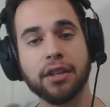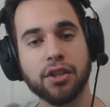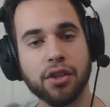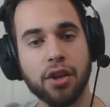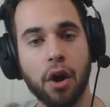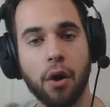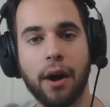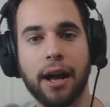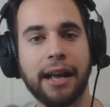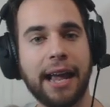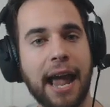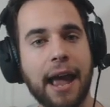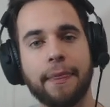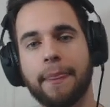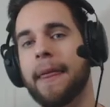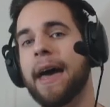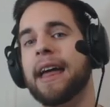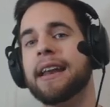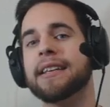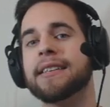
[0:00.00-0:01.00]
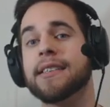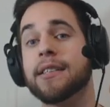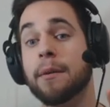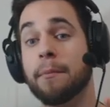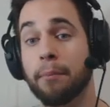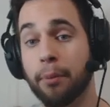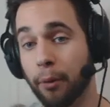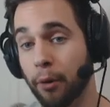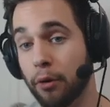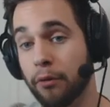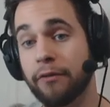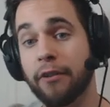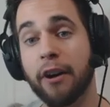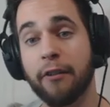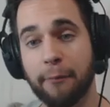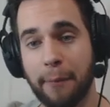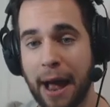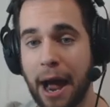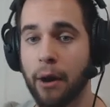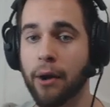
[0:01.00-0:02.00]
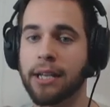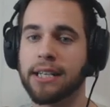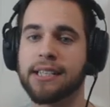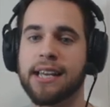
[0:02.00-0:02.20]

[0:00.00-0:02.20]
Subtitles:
So again, that is some proof of power.